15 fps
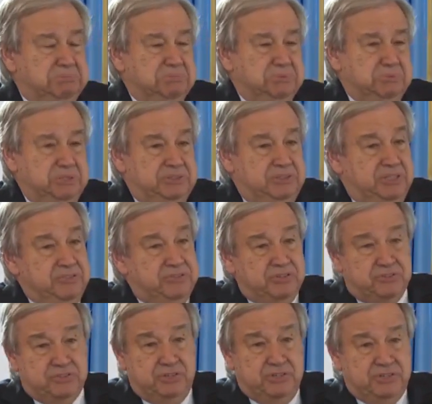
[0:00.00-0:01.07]
With
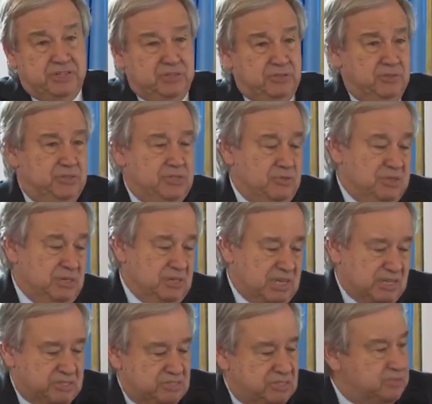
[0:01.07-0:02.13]
interest rates, I don't know the
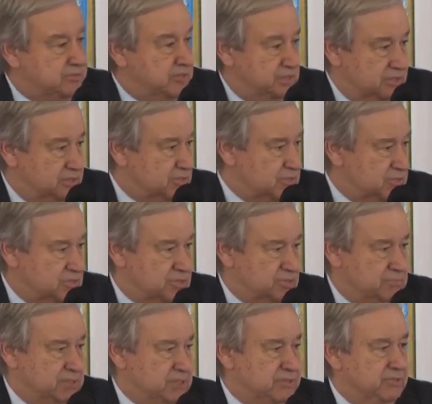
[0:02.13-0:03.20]
last figures,
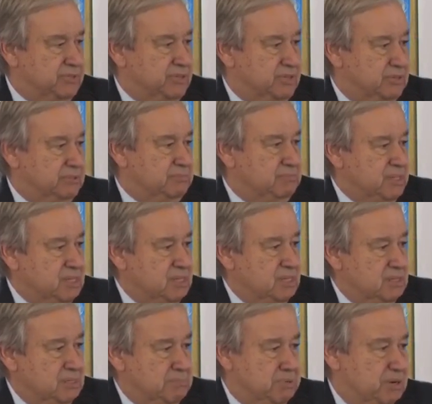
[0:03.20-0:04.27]
but
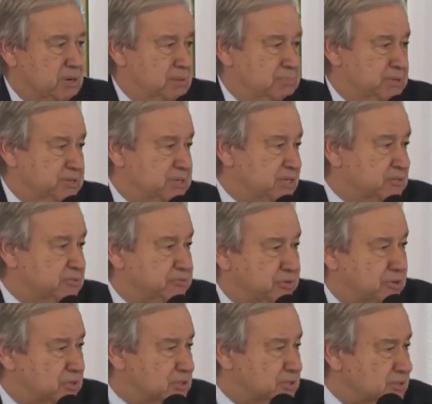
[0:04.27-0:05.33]
probably around
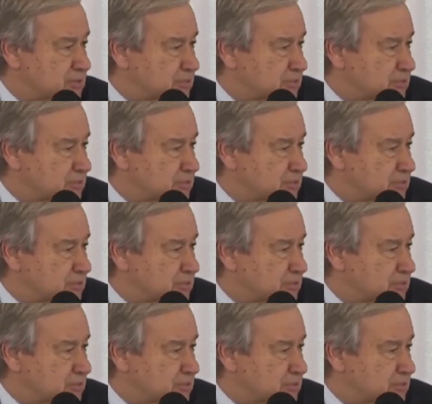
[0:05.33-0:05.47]
4%,